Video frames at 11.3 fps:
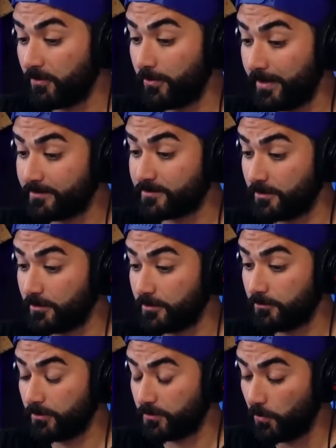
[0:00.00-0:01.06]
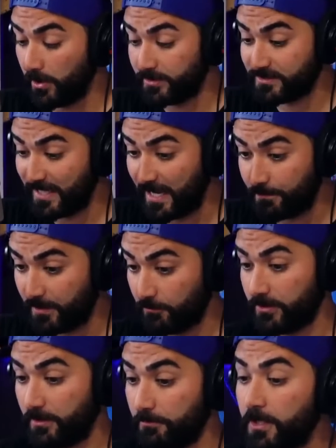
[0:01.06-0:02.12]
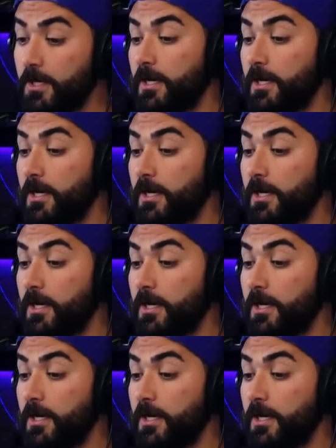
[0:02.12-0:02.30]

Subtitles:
our answer with what's happening with him.